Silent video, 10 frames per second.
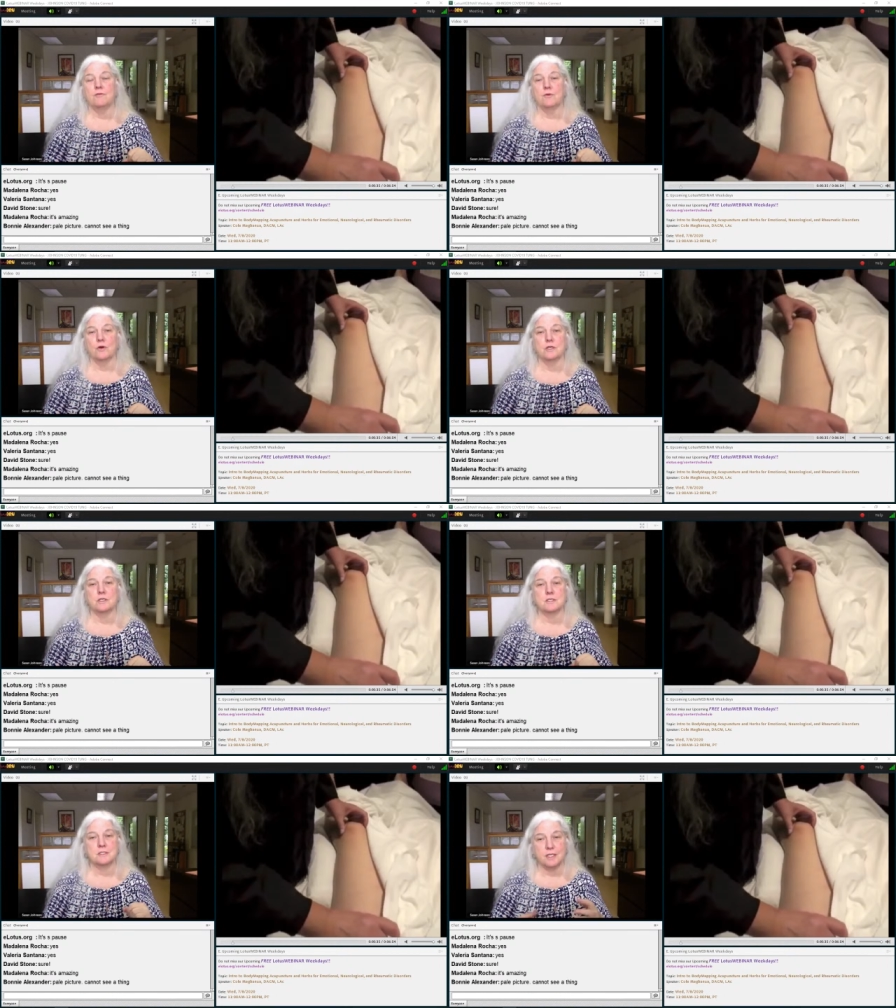
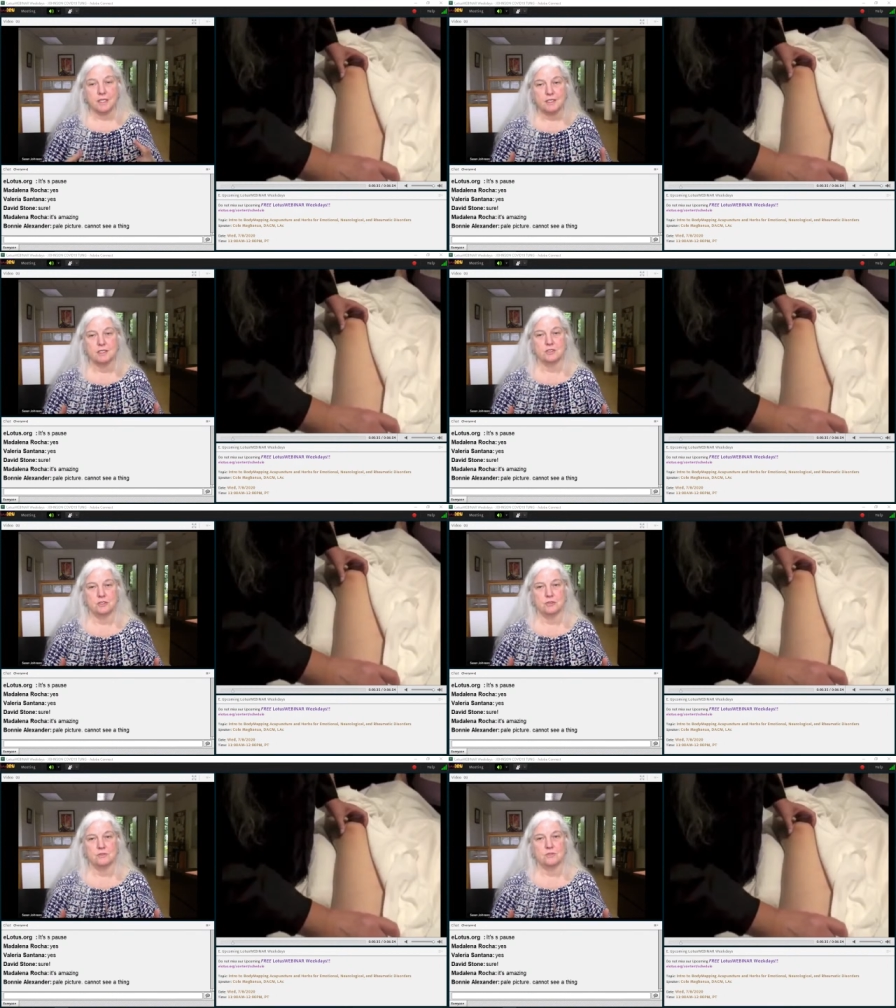for skin
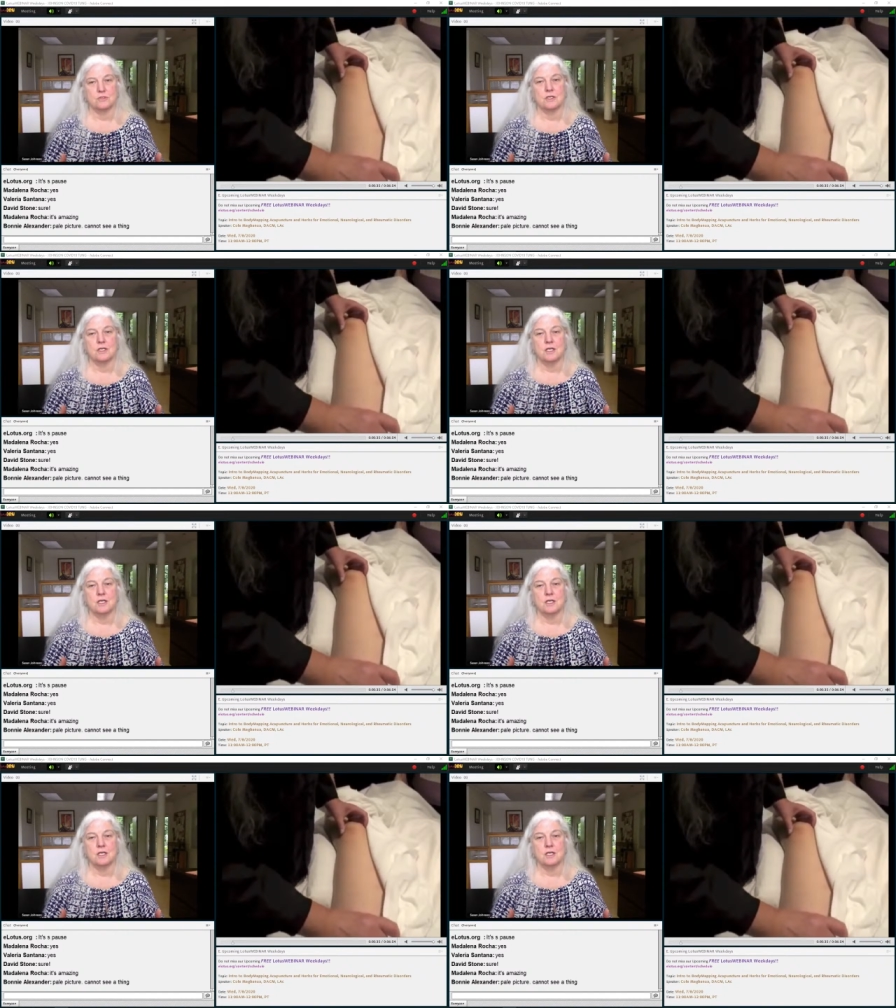issues.